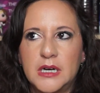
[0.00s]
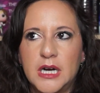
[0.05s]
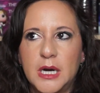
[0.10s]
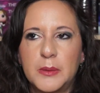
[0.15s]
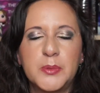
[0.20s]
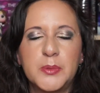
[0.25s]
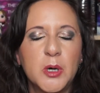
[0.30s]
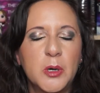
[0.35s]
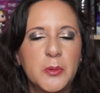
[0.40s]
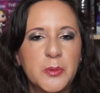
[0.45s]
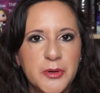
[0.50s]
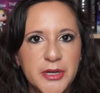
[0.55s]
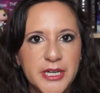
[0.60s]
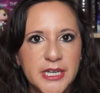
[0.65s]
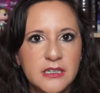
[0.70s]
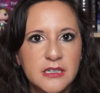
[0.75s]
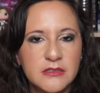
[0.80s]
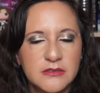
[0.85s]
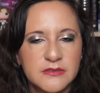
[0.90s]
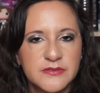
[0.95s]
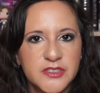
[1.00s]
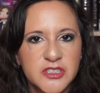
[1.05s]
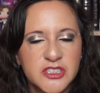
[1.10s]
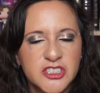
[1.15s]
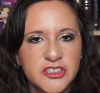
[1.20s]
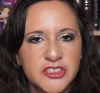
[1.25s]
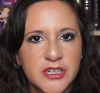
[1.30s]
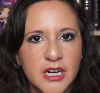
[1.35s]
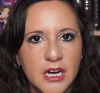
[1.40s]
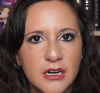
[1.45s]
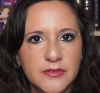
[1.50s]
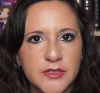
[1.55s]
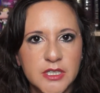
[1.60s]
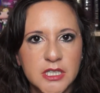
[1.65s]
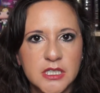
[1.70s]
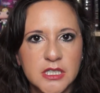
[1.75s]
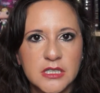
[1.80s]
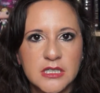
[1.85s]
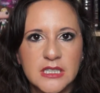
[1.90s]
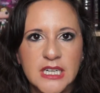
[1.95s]
appropriate for your
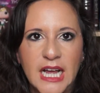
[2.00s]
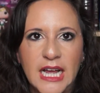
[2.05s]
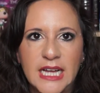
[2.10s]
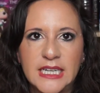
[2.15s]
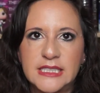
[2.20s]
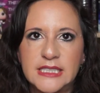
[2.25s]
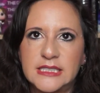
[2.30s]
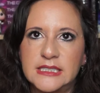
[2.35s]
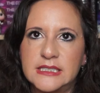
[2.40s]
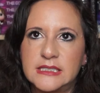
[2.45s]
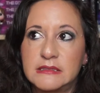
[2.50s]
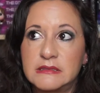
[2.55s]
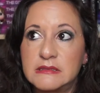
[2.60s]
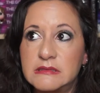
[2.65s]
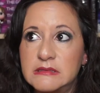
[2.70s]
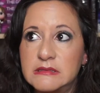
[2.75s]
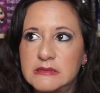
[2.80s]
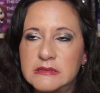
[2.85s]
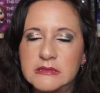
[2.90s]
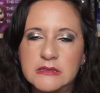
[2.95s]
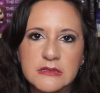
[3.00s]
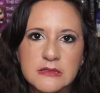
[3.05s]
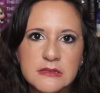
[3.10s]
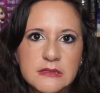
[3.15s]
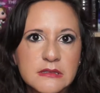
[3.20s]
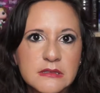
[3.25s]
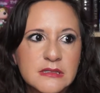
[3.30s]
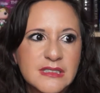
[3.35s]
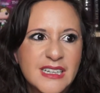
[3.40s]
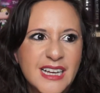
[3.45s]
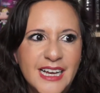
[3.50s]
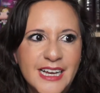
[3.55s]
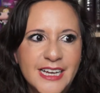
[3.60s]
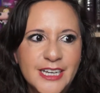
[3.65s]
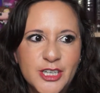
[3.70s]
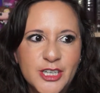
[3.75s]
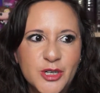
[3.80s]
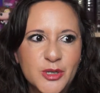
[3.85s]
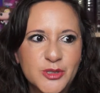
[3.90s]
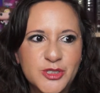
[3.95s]
cover, and
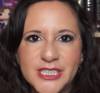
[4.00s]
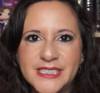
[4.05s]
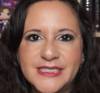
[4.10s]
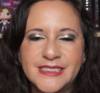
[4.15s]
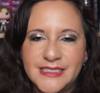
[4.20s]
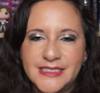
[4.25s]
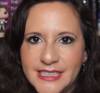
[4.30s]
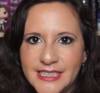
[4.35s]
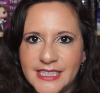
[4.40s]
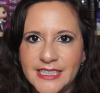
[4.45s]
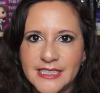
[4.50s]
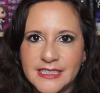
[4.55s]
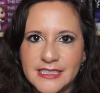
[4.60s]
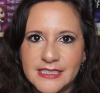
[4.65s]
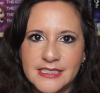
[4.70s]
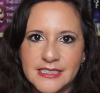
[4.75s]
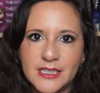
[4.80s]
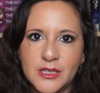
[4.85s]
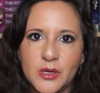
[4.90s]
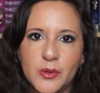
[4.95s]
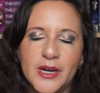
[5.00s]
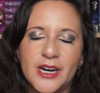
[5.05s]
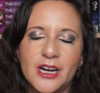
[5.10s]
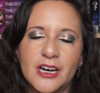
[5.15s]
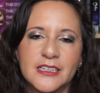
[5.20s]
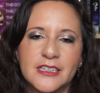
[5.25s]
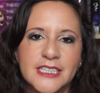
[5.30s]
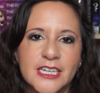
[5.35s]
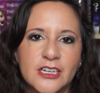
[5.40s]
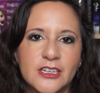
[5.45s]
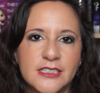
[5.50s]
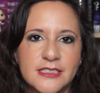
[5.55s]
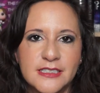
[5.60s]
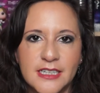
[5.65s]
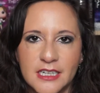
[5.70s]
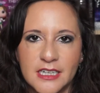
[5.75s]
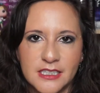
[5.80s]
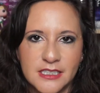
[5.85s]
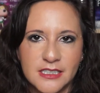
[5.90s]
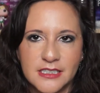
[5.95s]
you know, just sticking a silhouette on there is
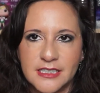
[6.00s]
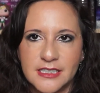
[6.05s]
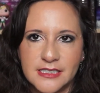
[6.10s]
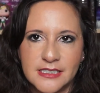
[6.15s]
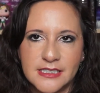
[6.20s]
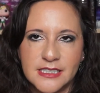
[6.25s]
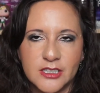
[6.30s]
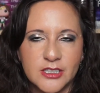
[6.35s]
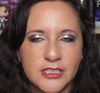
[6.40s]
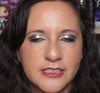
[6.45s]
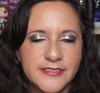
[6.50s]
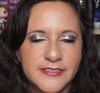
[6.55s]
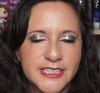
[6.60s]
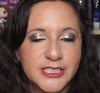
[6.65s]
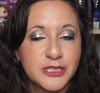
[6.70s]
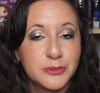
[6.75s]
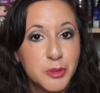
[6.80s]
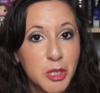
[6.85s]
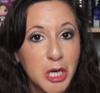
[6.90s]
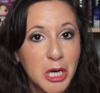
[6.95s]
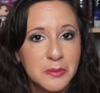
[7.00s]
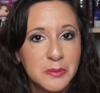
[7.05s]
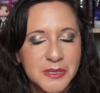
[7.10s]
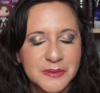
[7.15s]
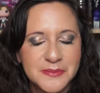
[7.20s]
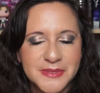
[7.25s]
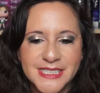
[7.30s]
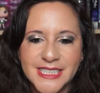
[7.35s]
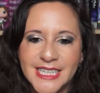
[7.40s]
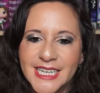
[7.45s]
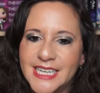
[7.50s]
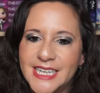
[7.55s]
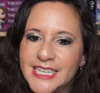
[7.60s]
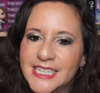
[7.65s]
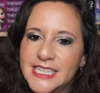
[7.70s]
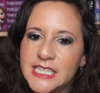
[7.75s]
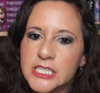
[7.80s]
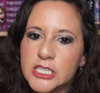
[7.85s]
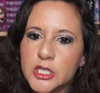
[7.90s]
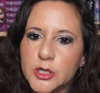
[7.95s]
not going to necessarily fix your problems.
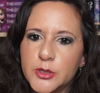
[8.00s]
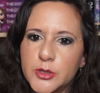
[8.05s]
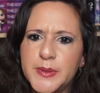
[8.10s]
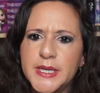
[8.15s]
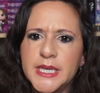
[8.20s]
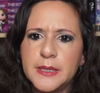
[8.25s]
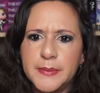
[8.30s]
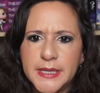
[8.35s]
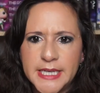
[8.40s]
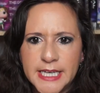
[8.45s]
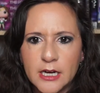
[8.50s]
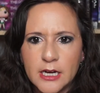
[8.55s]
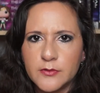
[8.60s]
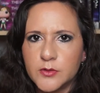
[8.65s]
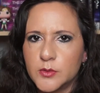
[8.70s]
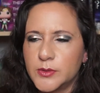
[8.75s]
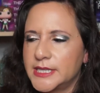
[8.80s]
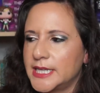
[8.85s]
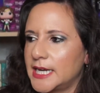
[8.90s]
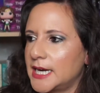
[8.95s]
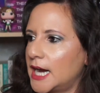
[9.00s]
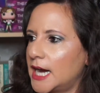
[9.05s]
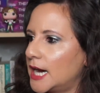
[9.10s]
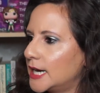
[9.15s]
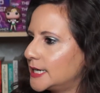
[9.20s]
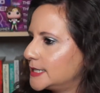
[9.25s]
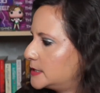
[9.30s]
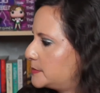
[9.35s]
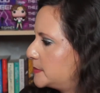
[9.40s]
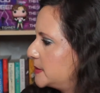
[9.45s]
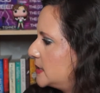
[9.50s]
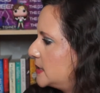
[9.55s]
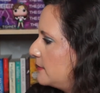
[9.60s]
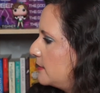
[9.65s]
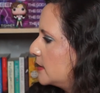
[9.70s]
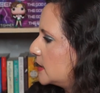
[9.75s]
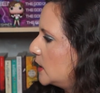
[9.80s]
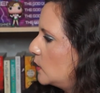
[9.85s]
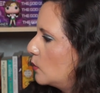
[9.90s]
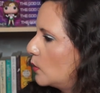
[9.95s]
Be careful with that. I
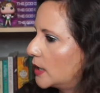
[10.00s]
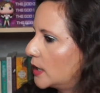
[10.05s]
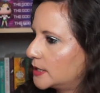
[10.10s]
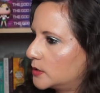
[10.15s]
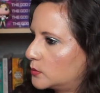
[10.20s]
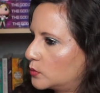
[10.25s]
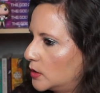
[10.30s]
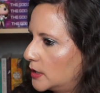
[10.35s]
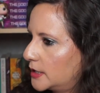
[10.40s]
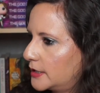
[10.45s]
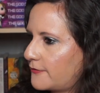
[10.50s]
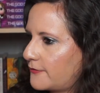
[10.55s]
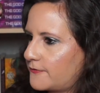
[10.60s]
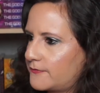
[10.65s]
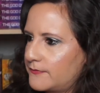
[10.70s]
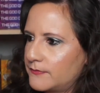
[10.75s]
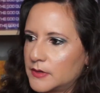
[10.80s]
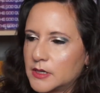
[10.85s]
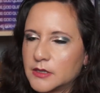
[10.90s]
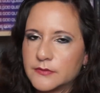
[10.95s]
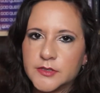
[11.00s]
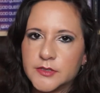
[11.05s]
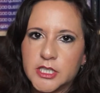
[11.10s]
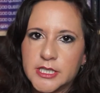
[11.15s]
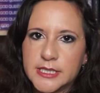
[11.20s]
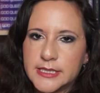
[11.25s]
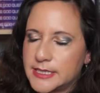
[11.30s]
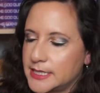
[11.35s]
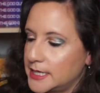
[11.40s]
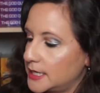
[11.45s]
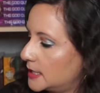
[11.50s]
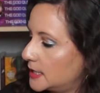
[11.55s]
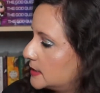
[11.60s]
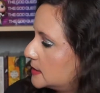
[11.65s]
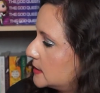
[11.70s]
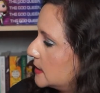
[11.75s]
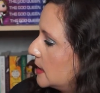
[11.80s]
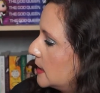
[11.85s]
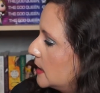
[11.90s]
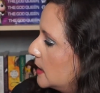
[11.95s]
specifically wanted one, if you can see,
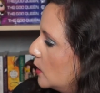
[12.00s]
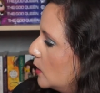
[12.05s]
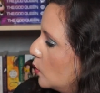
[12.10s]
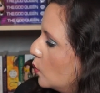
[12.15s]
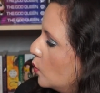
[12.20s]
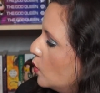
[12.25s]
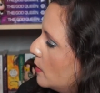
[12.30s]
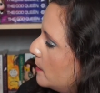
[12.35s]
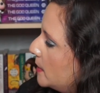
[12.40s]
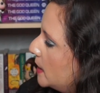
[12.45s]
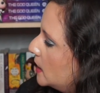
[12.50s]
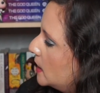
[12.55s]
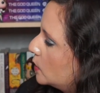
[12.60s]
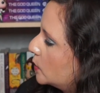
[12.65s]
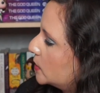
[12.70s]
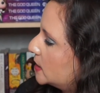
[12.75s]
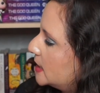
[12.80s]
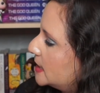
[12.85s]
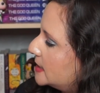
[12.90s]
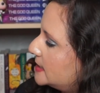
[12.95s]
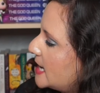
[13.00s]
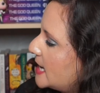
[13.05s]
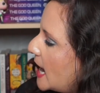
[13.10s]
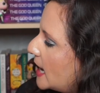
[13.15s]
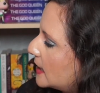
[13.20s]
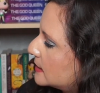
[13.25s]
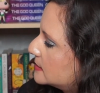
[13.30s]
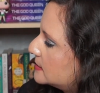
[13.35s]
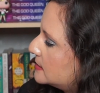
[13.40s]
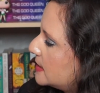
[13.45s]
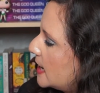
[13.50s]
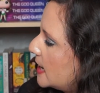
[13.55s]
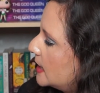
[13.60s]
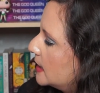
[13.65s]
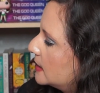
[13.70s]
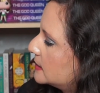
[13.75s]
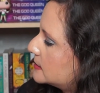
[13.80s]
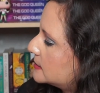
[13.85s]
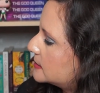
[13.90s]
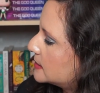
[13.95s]
it's a woman with an attack
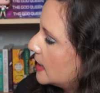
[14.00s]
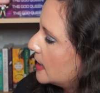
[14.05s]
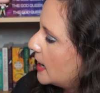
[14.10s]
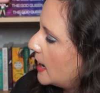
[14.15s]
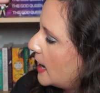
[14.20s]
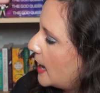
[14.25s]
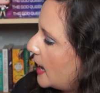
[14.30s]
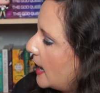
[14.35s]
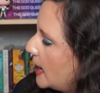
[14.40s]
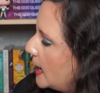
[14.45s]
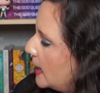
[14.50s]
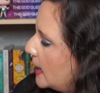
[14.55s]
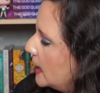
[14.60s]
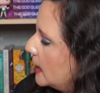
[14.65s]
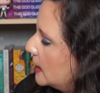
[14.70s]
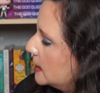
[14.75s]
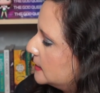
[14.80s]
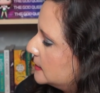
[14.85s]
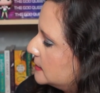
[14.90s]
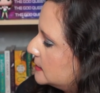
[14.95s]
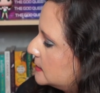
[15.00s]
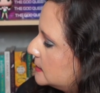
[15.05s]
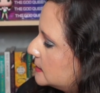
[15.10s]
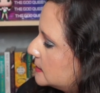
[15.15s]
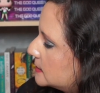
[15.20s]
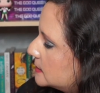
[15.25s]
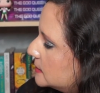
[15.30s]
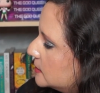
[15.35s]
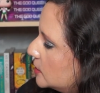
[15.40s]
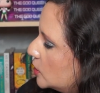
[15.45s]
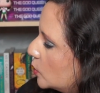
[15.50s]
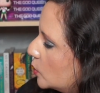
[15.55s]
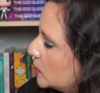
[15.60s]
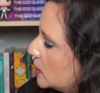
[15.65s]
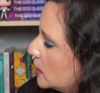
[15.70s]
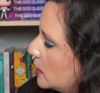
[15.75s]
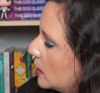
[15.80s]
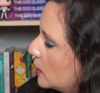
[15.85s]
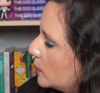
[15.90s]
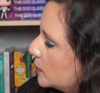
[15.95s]
stance, and you know,
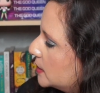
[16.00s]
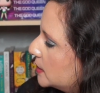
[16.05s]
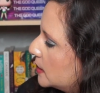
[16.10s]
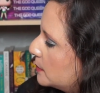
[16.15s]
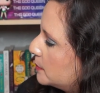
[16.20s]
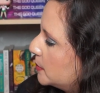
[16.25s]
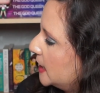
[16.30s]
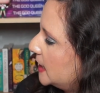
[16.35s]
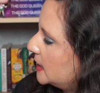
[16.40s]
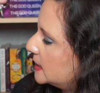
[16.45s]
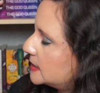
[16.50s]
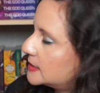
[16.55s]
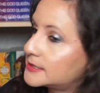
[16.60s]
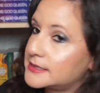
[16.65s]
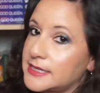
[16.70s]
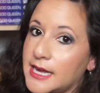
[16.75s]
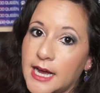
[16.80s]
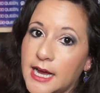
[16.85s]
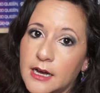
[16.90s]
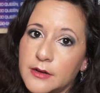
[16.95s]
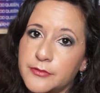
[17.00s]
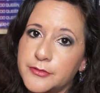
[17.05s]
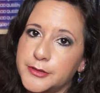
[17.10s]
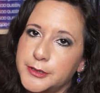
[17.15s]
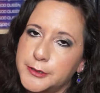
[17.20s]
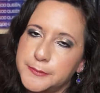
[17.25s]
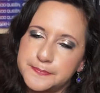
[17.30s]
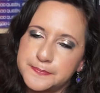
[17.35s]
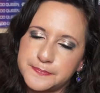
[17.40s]
with a bladed staff.